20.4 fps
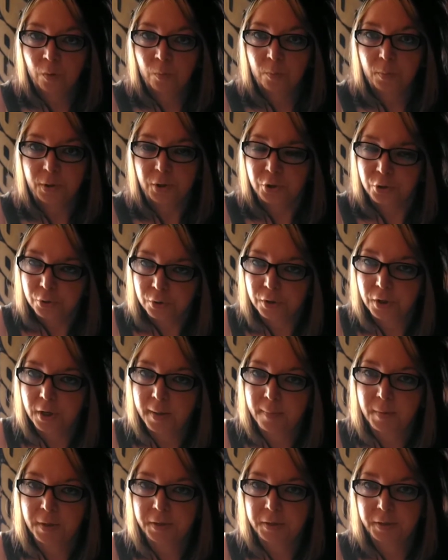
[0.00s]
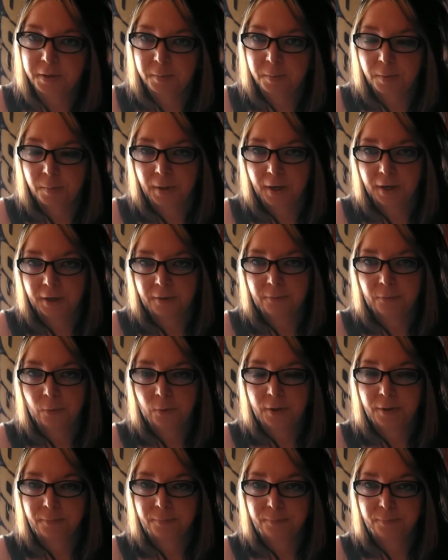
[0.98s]
but you're not mentally prepared
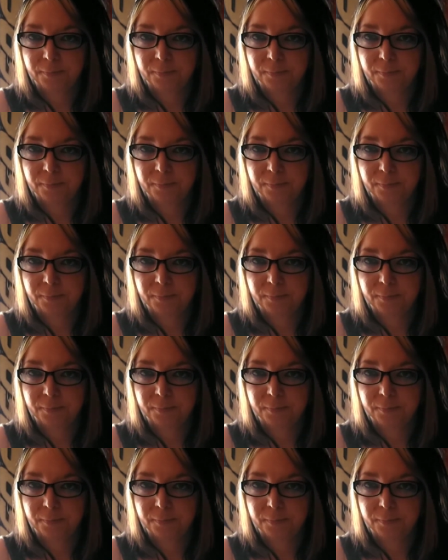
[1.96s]
for it,